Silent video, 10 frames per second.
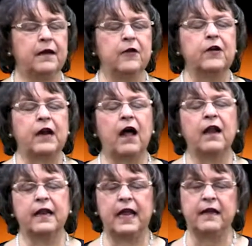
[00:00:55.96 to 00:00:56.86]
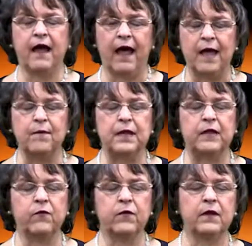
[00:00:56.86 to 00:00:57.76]
during holiday time.
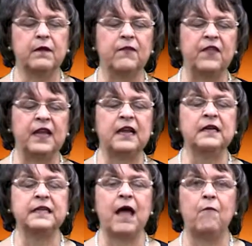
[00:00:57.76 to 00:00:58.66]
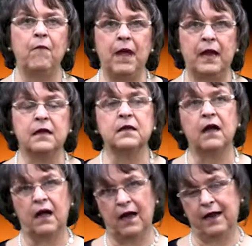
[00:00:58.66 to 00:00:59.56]
It's the things that make
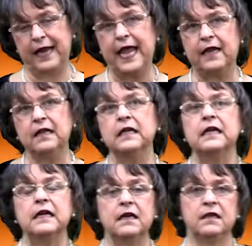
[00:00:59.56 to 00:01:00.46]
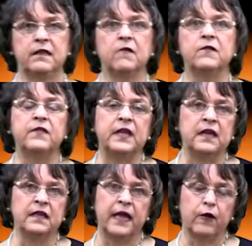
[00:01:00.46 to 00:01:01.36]
the holidays is those
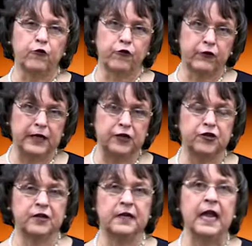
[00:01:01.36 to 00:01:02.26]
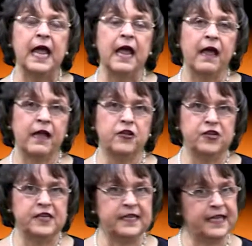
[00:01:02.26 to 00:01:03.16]
things that are tradition. And
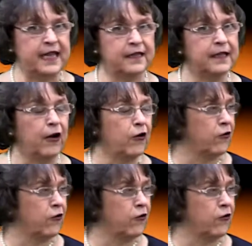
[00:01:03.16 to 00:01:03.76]
she says that her